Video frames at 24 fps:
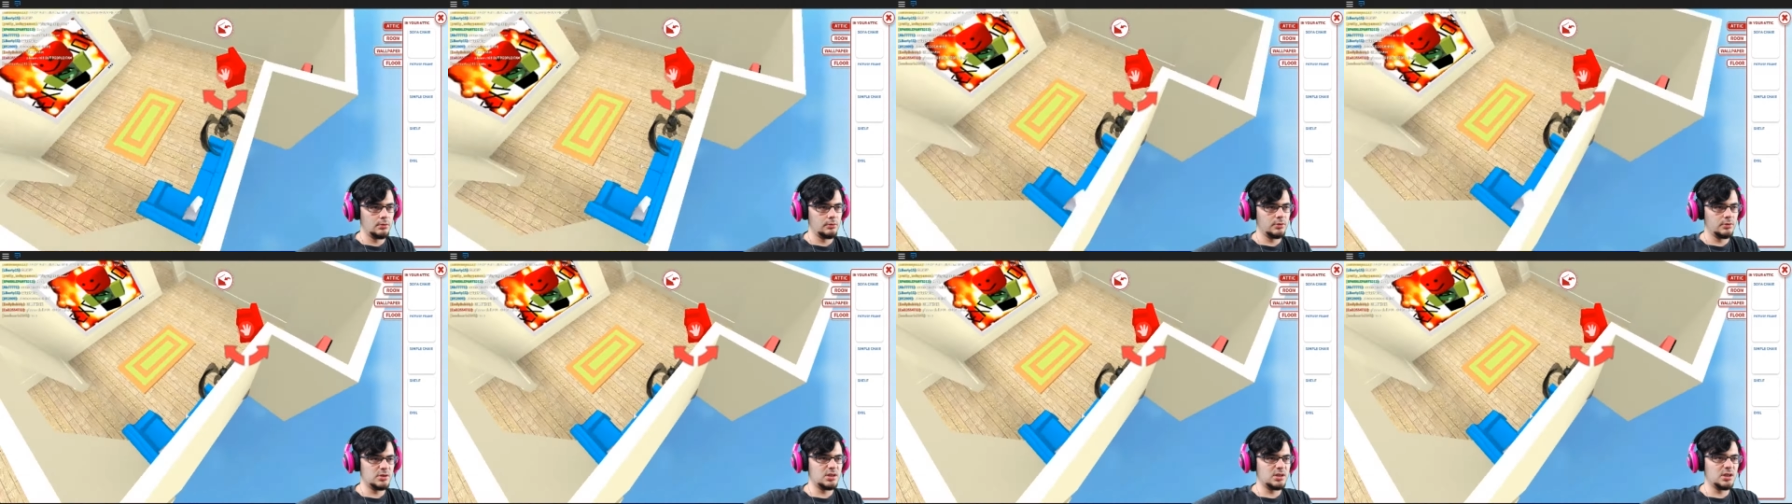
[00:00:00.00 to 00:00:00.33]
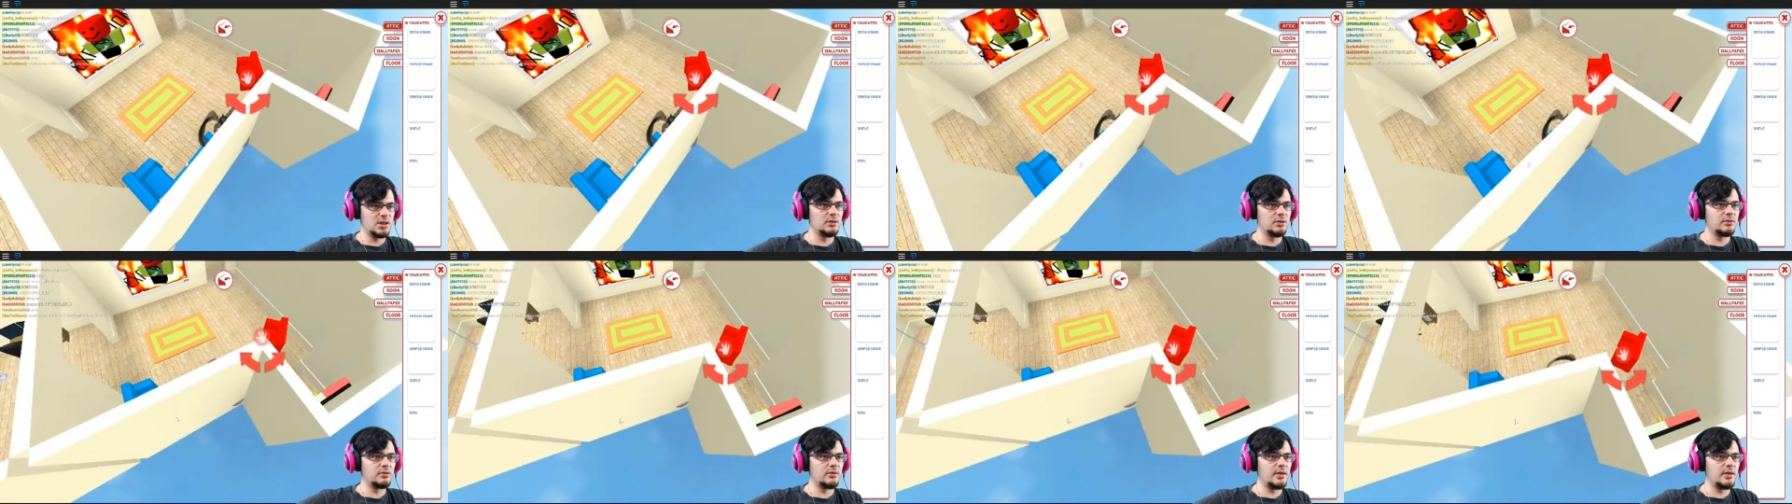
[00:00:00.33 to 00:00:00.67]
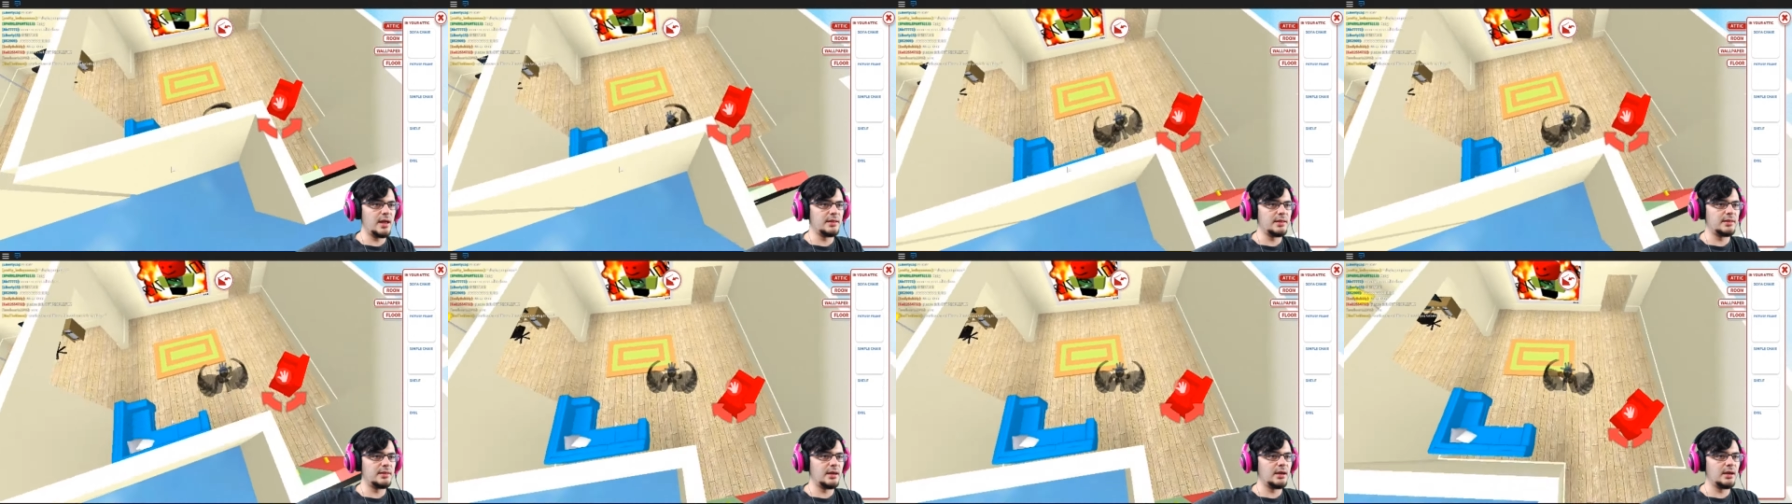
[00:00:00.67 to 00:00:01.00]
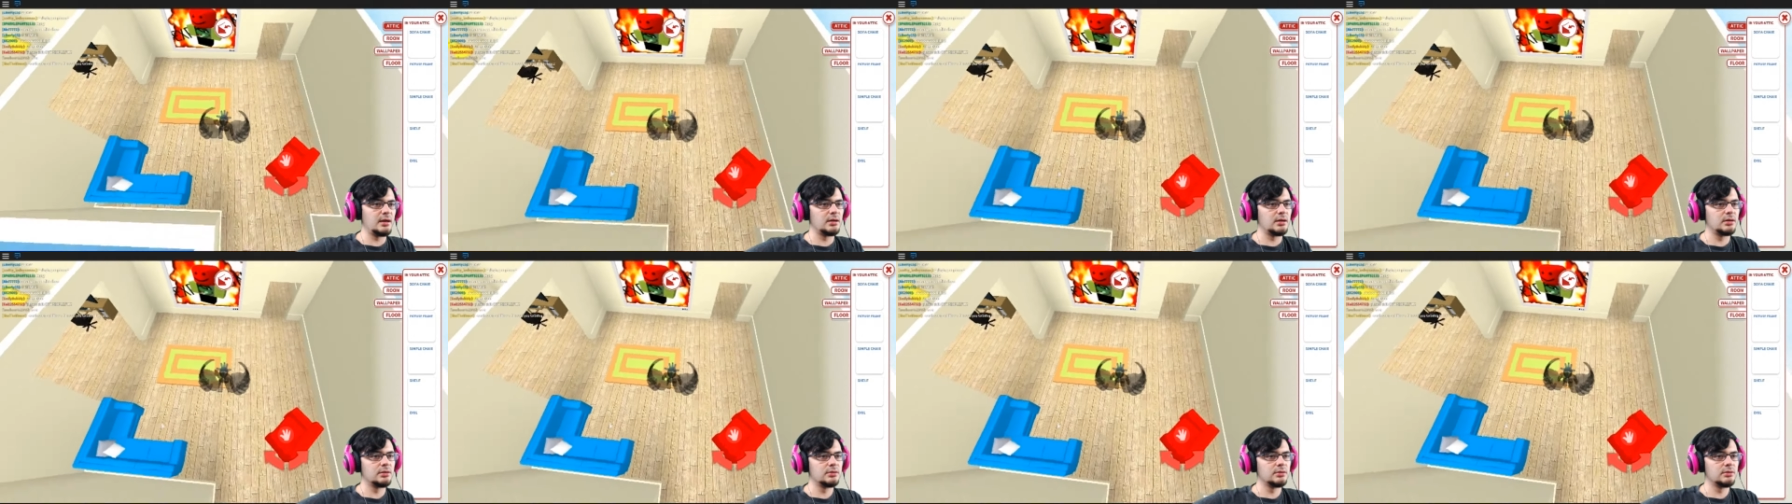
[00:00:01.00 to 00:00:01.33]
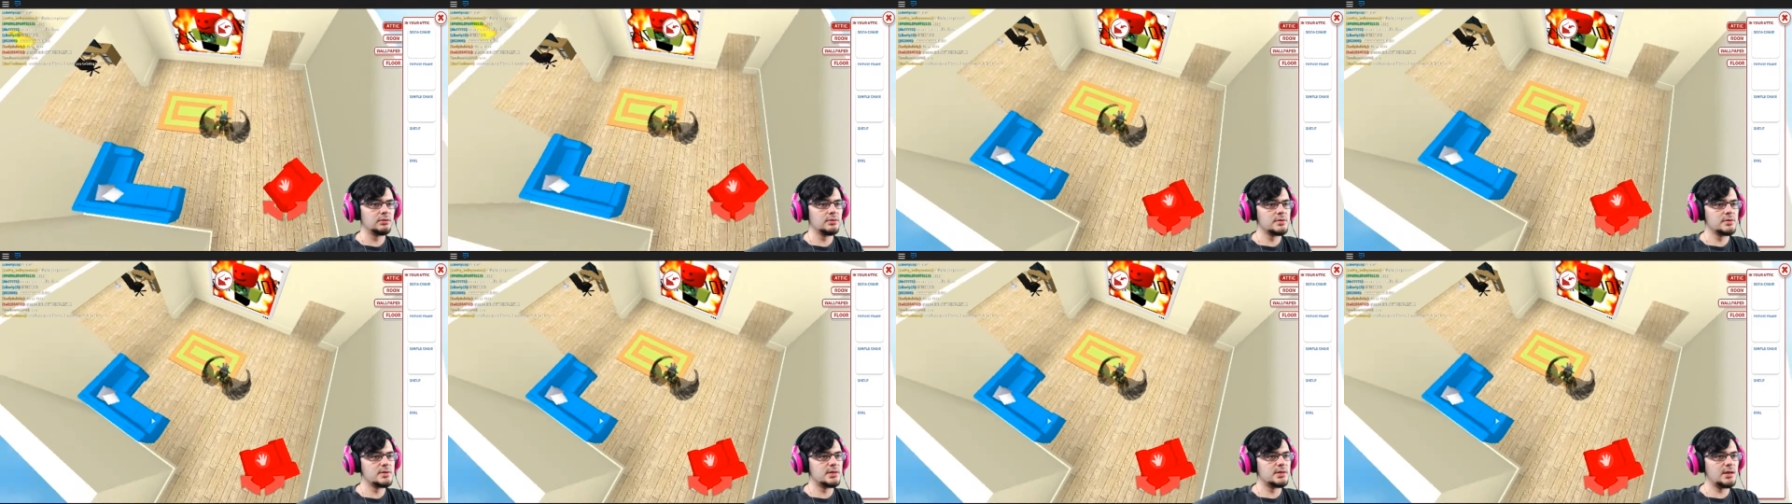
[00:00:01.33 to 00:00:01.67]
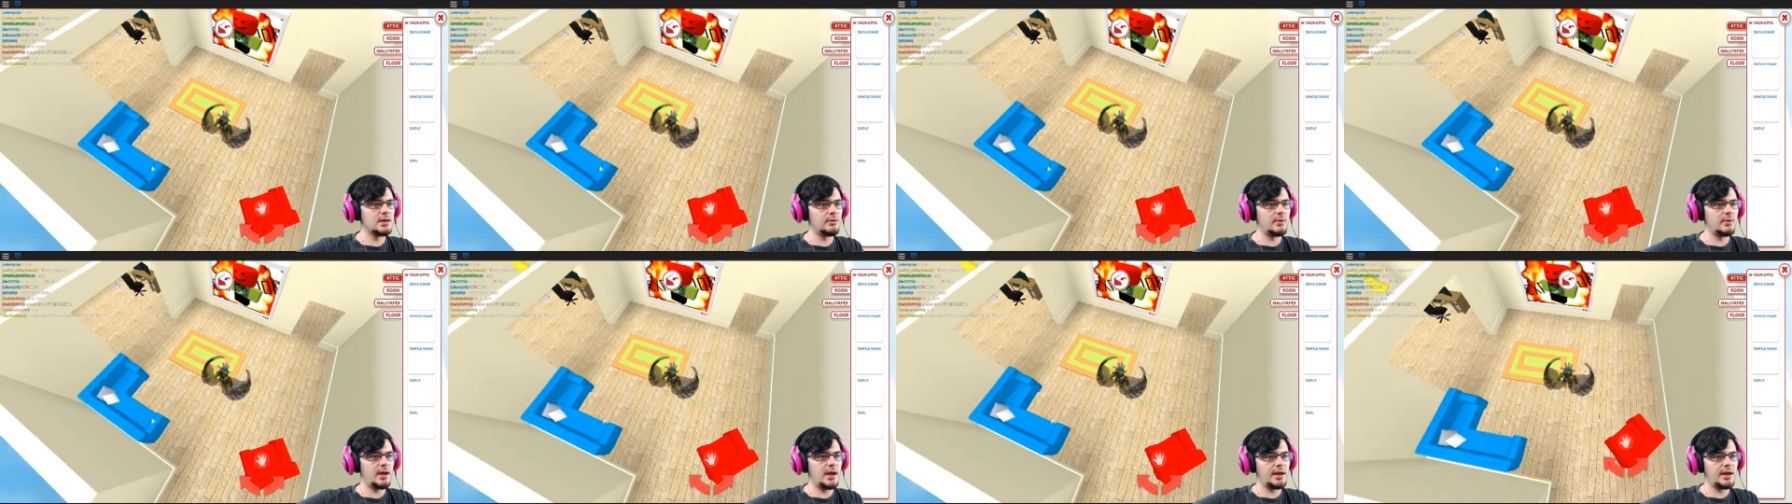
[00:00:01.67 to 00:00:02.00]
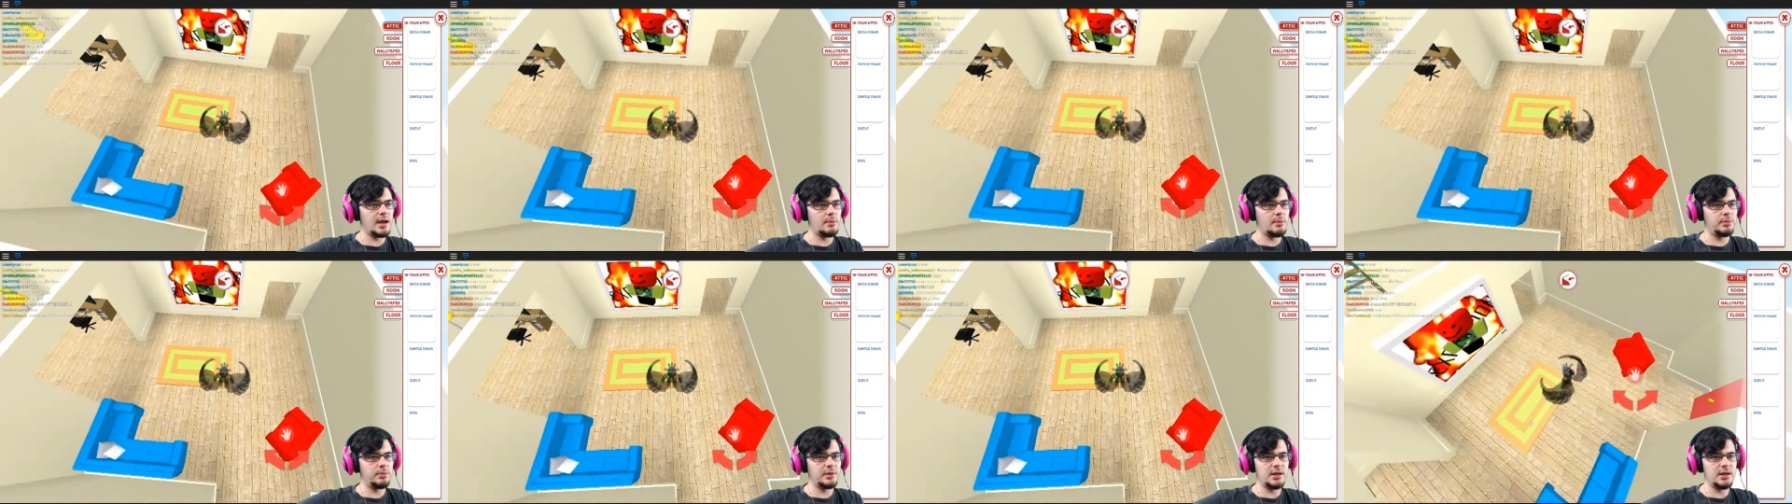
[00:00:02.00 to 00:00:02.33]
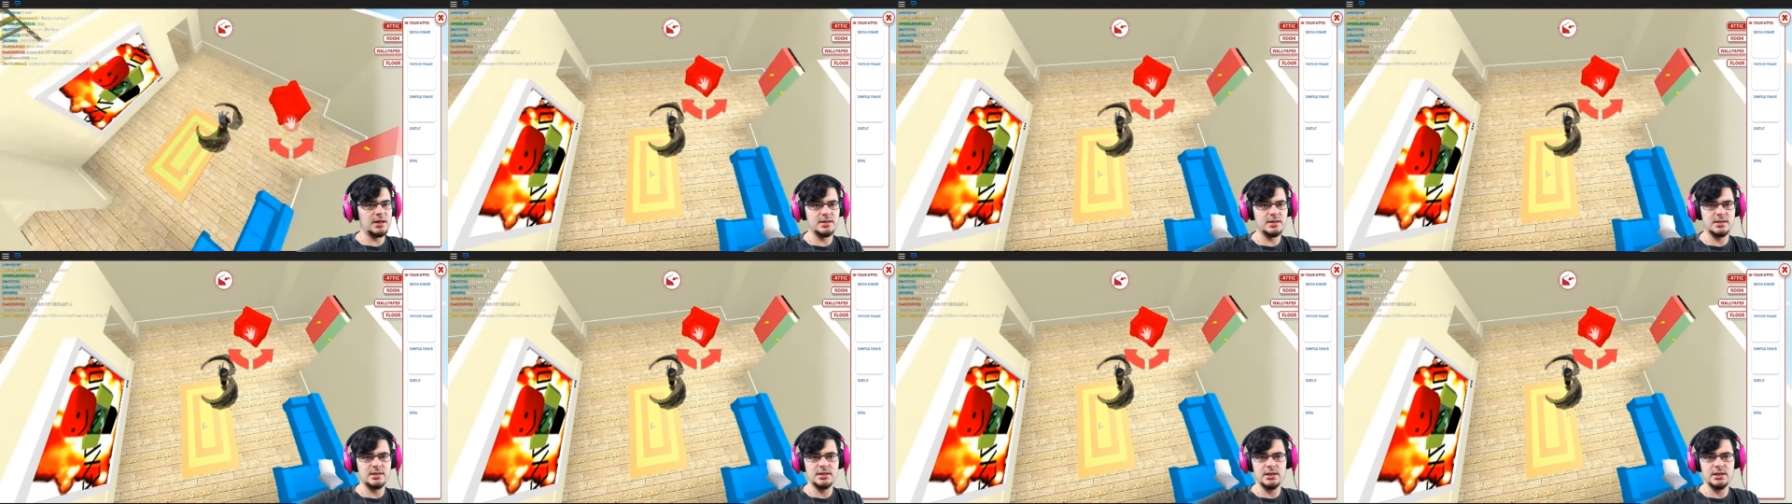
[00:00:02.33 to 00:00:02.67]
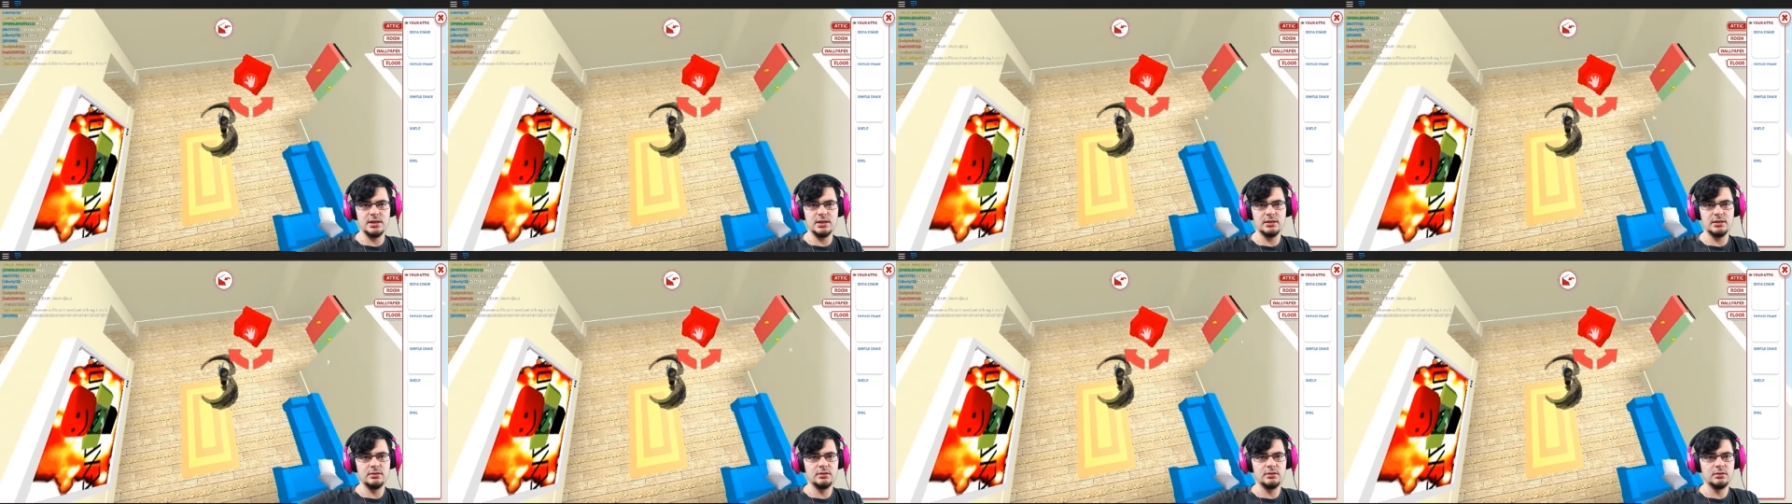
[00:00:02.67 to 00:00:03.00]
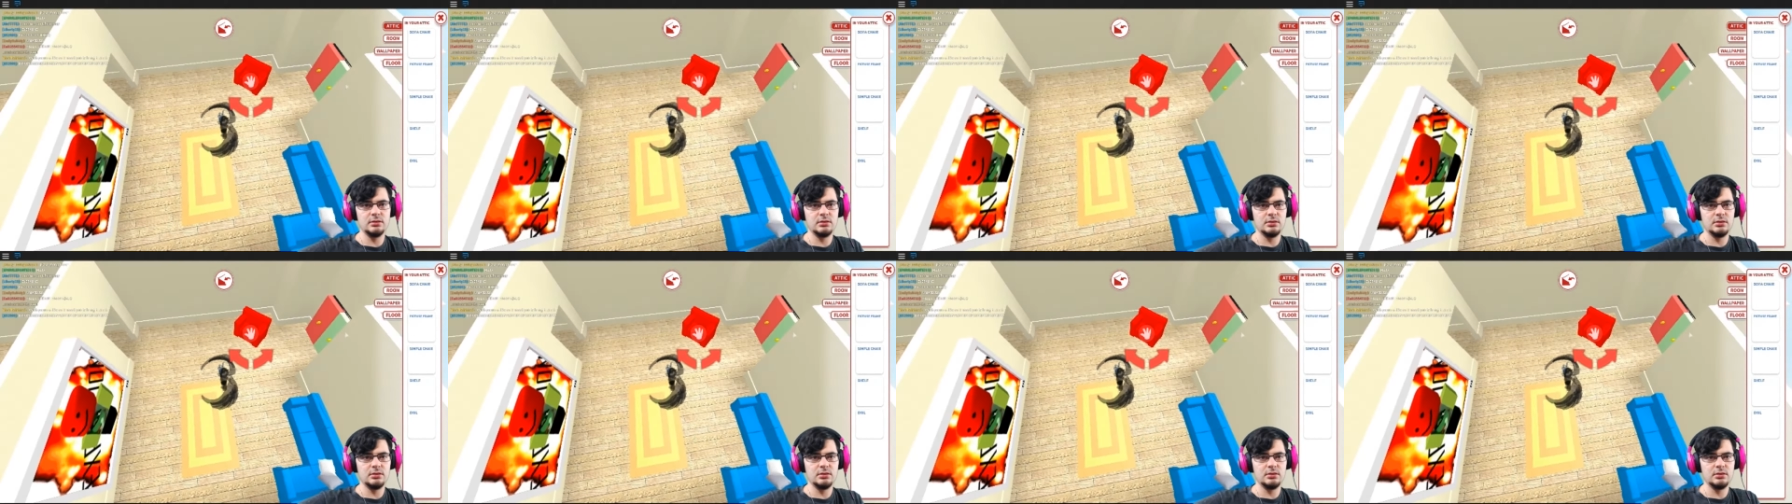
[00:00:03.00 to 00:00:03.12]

We're just going to throw that there. So that way I got plenty of seating.